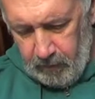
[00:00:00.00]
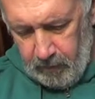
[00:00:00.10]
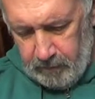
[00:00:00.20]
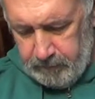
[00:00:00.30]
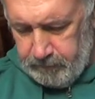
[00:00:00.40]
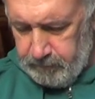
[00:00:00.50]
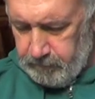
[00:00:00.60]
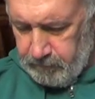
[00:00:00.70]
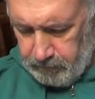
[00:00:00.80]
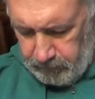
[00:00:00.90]

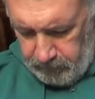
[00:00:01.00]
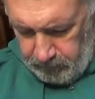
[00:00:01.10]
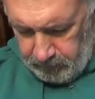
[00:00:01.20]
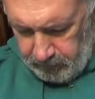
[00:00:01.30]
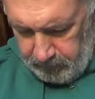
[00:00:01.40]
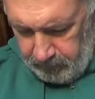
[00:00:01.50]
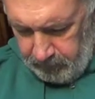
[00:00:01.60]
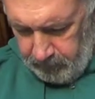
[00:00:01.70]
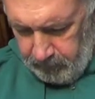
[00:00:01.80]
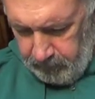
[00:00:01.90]

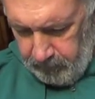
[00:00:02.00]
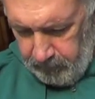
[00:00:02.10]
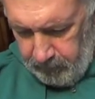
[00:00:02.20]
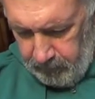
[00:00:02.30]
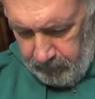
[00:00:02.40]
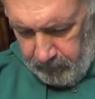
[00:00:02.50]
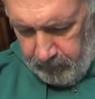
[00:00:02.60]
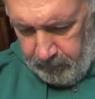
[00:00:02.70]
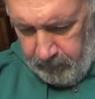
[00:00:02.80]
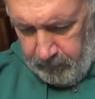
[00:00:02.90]

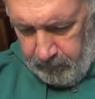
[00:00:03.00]
No one is speaking in this clip.